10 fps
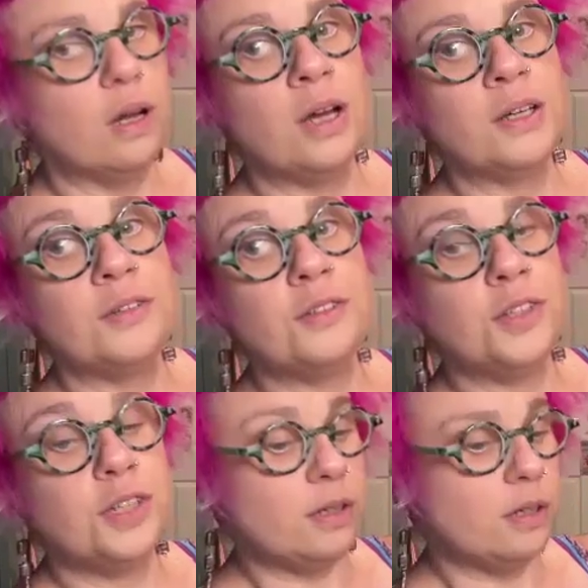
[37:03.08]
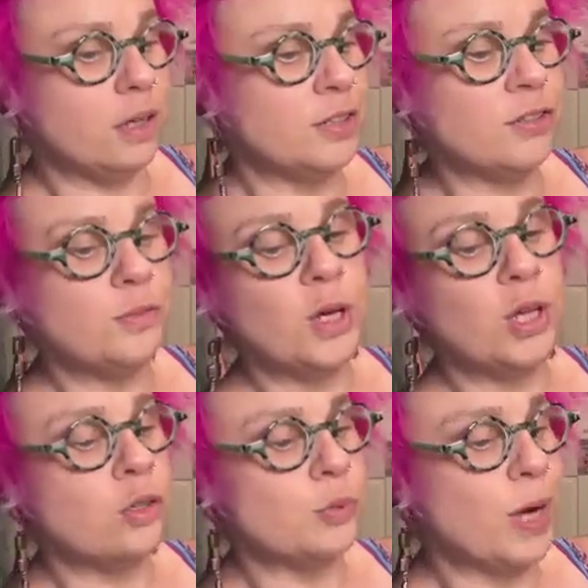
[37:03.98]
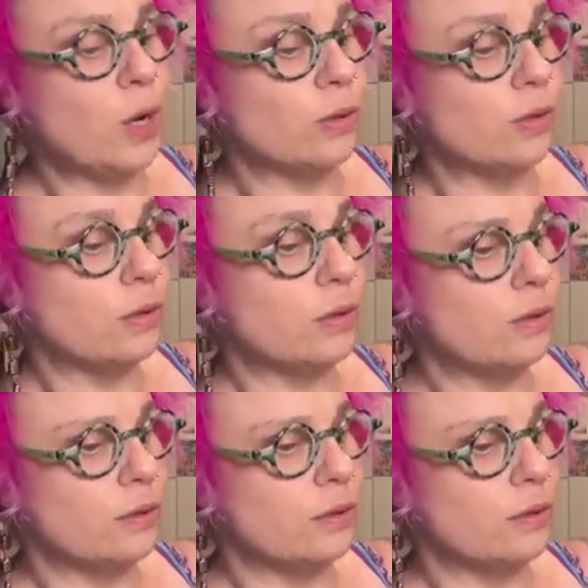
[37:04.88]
I can smell her powder.